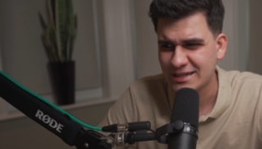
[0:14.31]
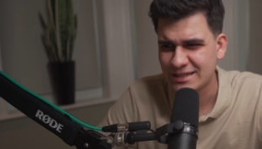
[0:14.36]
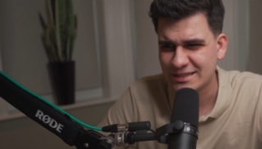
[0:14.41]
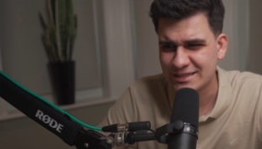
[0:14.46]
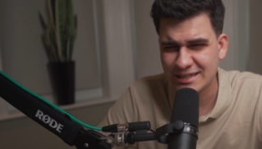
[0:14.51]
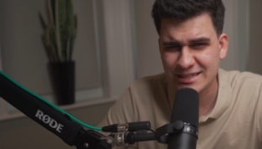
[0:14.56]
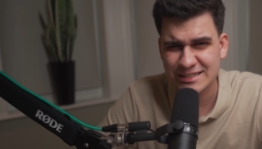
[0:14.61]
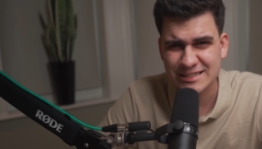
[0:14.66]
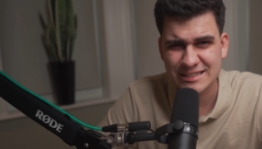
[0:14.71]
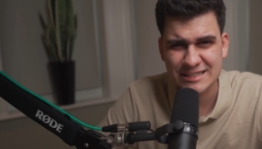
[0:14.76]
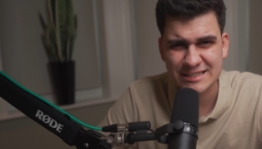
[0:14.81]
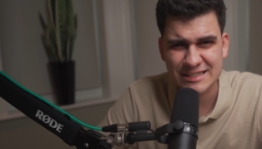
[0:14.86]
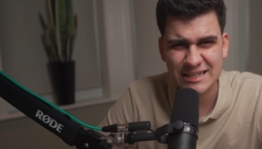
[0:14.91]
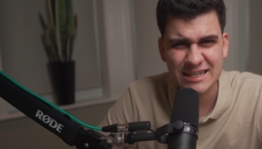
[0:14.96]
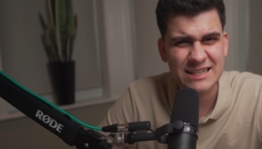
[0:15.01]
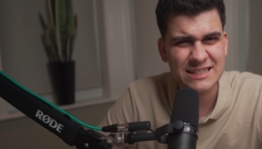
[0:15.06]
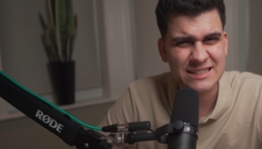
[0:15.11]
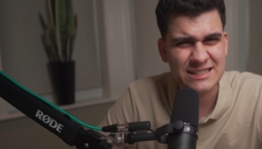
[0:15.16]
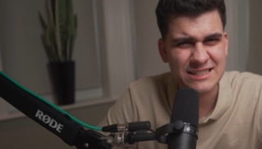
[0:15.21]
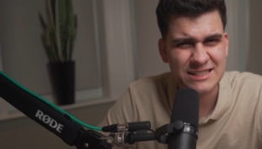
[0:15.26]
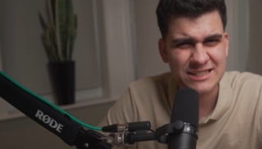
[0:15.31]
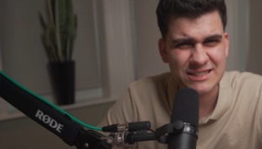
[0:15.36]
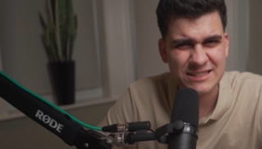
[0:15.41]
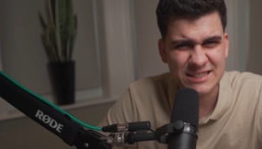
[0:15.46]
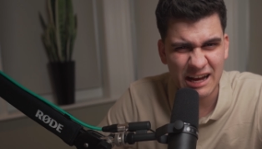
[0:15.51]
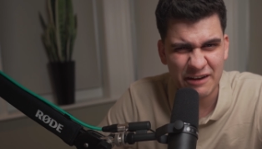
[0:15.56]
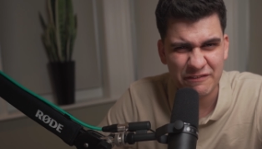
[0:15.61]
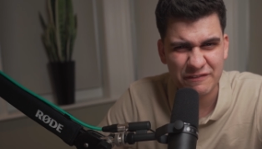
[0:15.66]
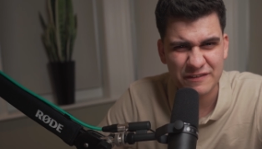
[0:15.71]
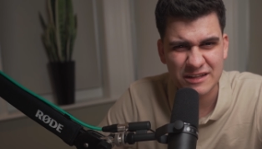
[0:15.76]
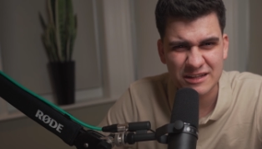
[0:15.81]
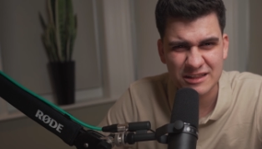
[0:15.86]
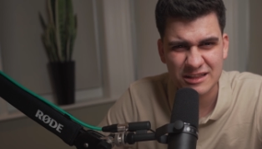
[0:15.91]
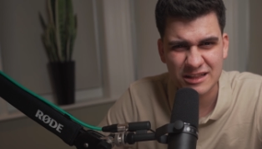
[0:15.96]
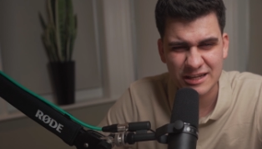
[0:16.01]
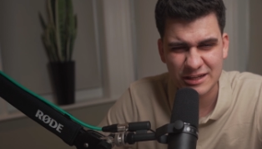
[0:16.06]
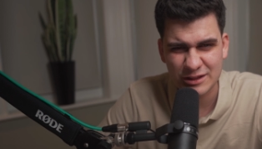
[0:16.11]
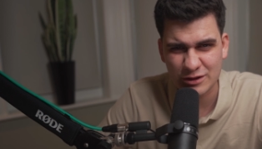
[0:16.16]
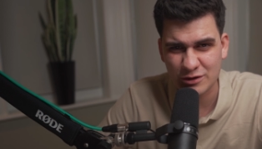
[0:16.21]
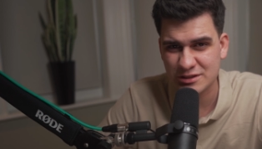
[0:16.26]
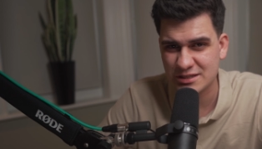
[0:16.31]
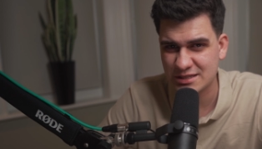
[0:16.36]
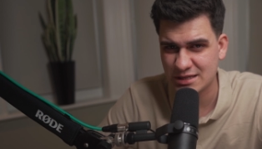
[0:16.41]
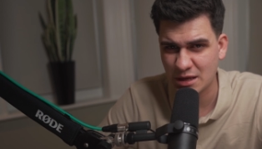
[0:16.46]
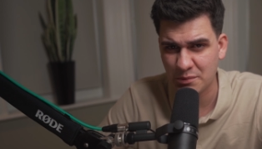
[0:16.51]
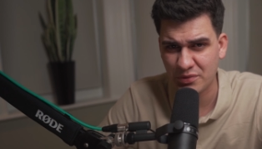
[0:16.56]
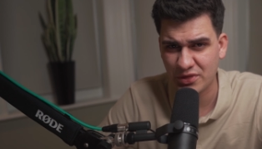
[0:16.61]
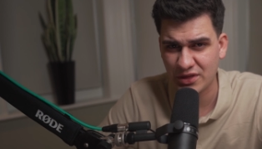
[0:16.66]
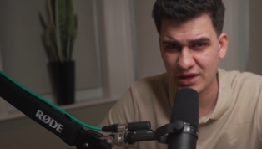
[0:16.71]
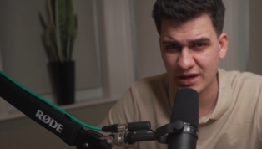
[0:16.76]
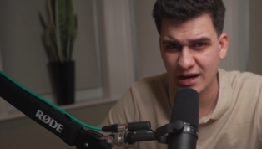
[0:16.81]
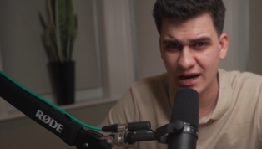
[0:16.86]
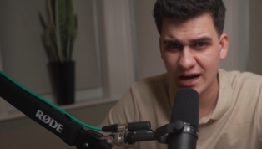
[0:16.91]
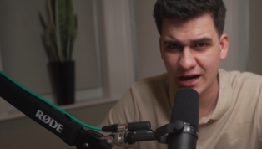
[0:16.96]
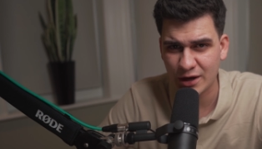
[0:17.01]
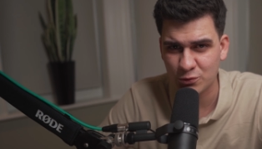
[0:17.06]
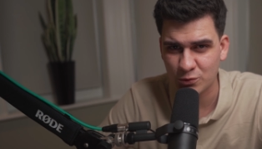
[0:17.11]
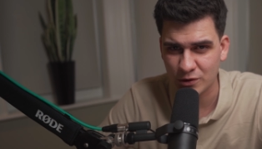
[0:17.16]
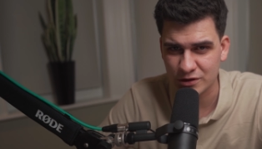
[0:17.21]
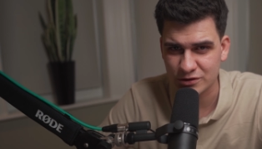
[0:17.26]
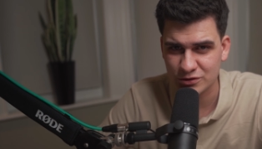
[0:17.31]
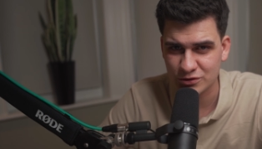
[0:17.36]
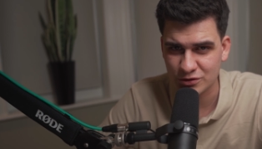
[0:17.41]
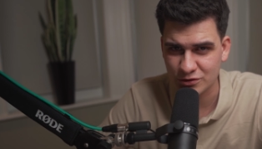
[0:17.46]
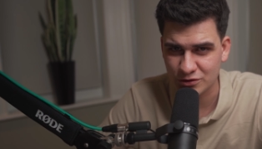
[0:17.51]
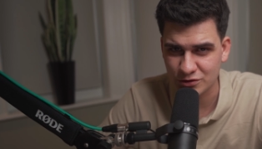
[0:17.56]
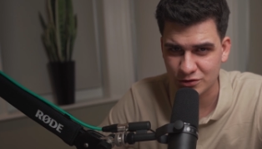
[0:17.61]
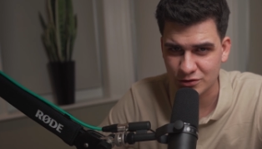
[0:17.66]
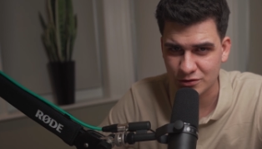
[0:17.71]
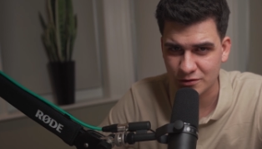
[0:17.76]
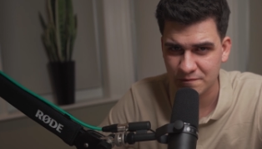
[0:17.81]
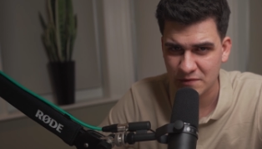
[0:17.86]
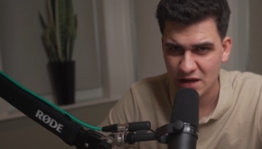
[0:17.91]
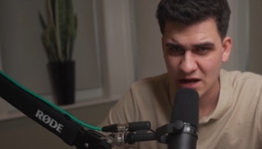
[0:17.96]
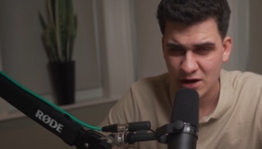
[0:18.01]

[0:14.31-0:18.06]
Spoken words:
this is definitely not something I want to do.